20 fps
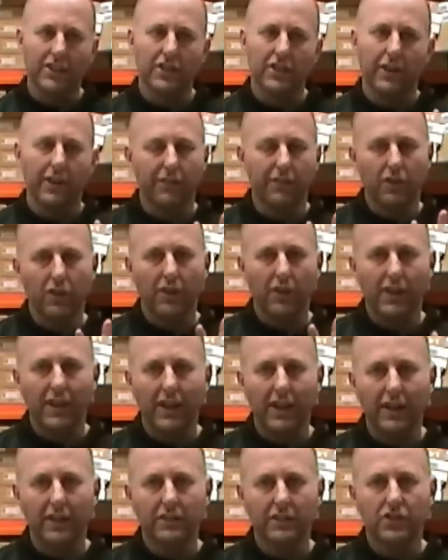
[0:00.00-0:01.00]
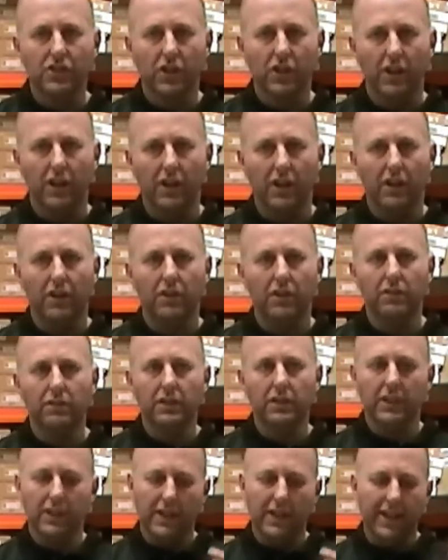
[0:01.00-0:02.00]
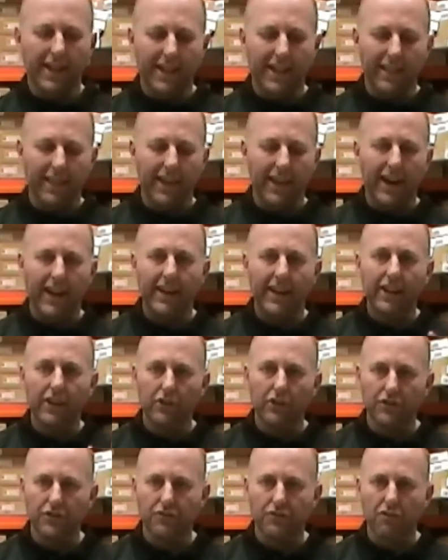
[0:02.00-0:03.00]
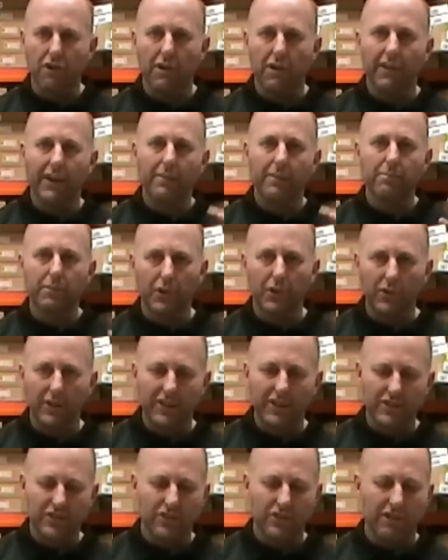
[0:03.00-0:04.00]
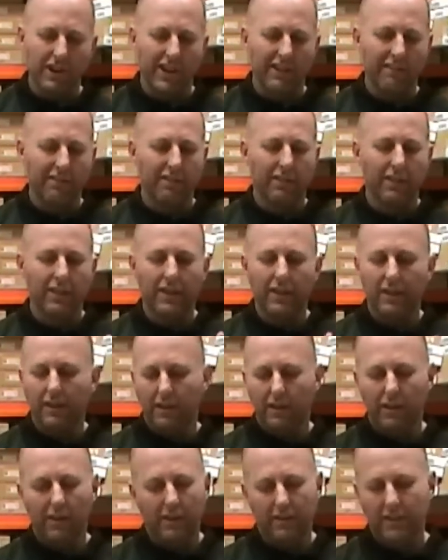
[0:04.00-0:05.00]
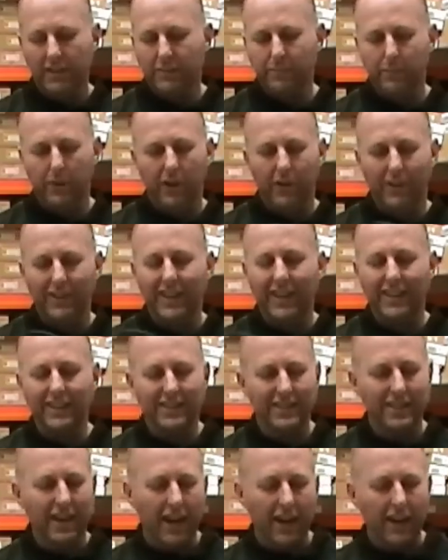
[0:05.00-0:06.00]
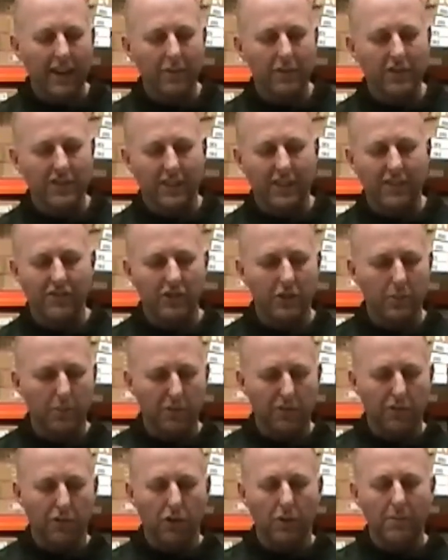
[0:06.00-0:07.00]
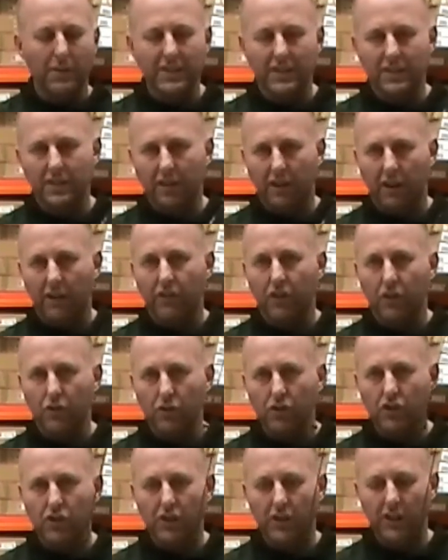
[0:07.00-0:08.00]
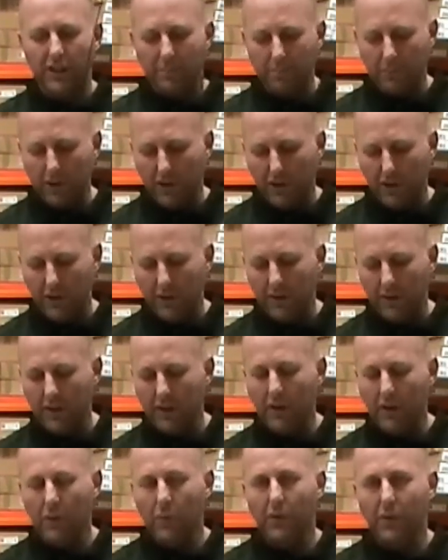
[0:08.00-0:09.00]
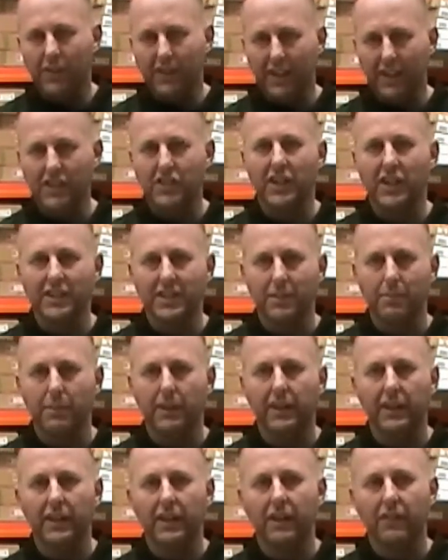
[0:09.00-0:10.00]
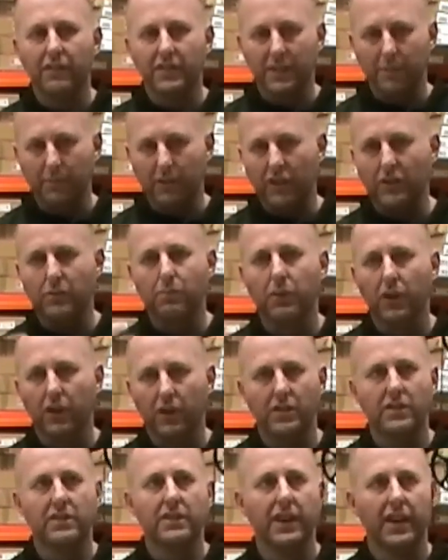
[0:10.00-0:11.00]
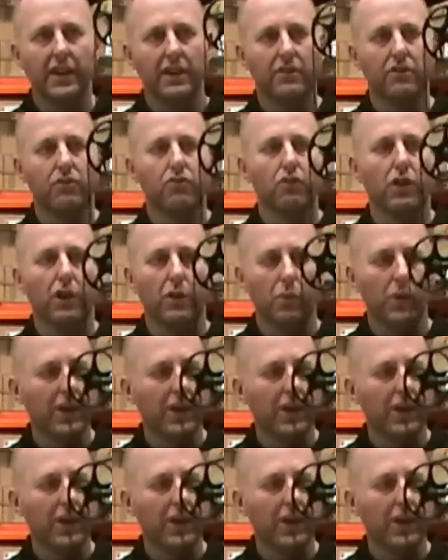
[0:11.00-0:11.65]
So if you're a young child, a lady who's growing, building strength, this bow is outstanding because it gives you the performance of a good shooting bow with the adjustability of some of those bows that grow